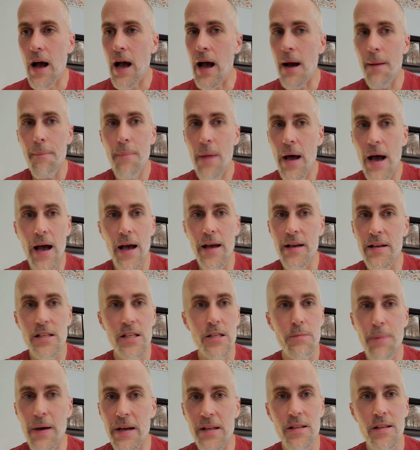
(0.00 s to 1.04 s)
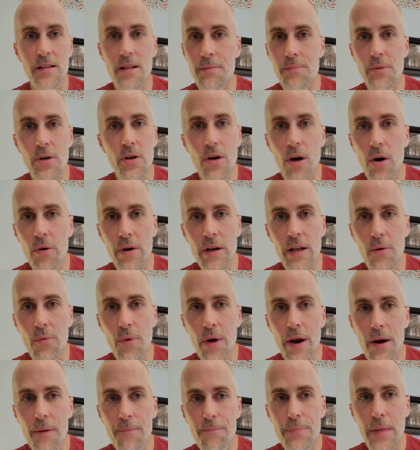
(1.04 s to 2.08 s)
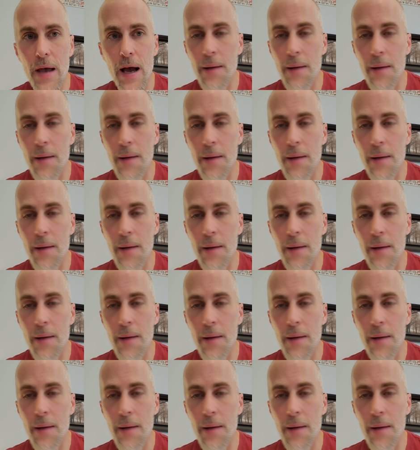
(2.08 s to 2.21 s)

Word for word: I'm not expecting them to go anywhere.